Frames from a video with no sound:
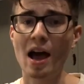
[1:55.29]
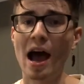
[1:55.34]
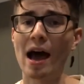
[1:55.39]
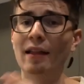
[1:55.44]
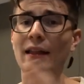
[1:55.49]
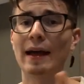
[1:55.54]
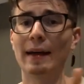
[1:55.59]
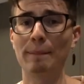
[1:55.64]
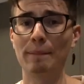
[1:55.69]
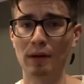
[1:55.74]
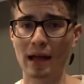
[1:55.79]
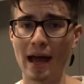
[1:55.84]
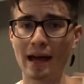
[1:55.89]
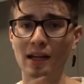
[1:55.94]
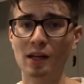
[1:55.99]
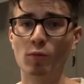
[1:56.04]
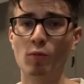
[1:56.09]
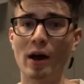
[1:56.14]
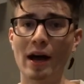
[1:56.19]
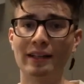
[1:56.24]
I like
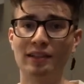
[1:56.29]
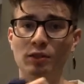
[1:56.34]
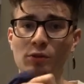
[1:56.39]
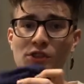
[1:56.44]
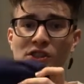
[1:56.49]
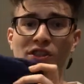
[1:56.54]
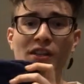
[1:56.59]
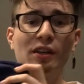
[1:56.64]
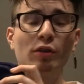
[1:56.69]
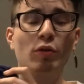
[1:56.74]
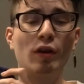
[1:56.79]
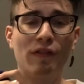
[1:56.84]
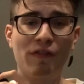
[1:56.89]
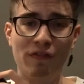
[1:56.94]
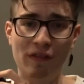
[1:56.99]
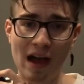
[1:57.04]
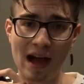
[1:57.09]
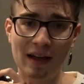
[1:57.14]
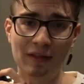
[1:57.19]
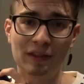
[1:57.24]
black and white, so we're just gonna
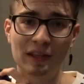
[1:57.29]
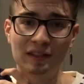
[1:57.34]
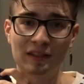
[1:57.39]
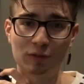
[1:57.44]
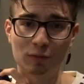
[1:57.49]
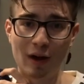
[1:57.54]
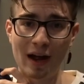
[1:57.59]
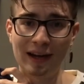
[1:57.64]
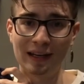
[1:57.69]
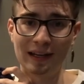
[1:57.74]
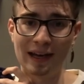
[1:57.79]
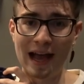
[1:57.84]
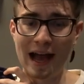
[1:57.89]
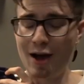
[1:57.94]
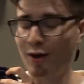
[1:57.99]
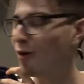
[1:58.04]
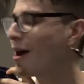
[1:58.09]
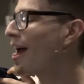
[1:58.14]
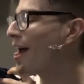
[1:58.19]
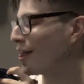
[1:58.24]
refine this right
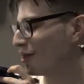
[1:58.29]
now.